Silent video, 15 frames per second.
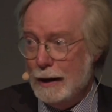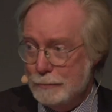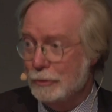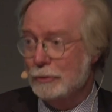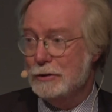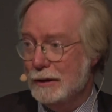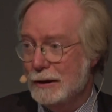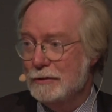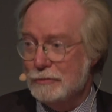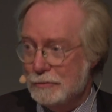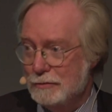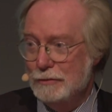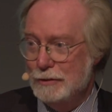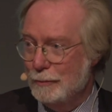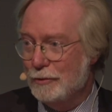I'm not
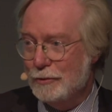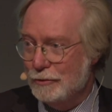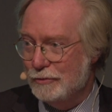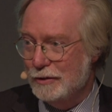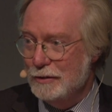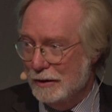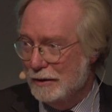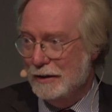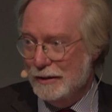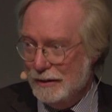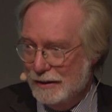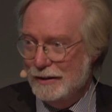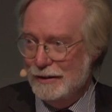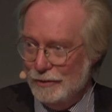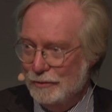against democracy
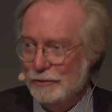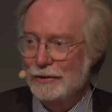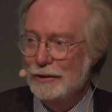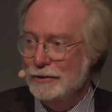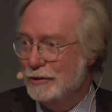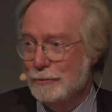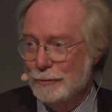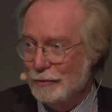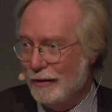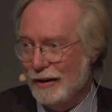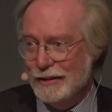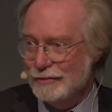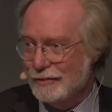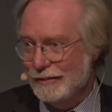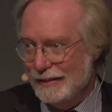and human
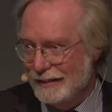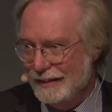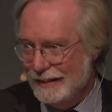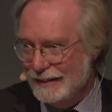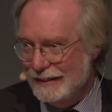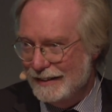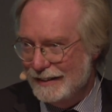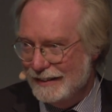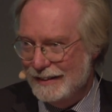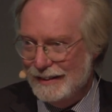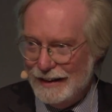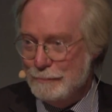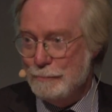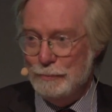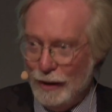rights. Right?
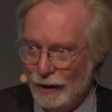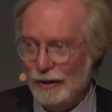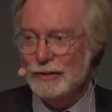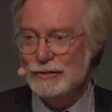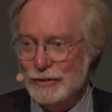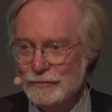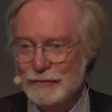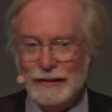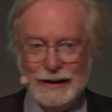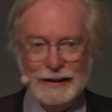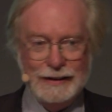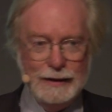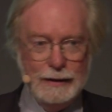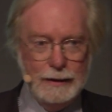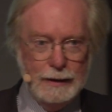I'm part of
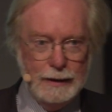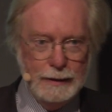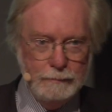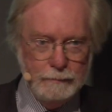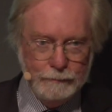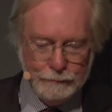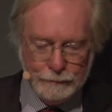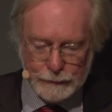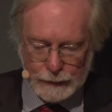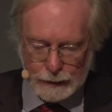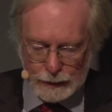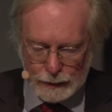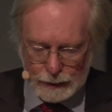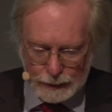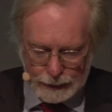that um,
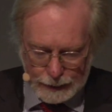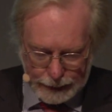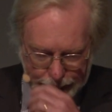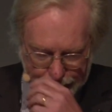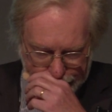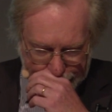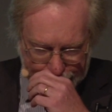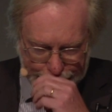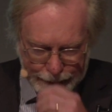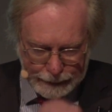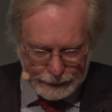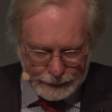uh,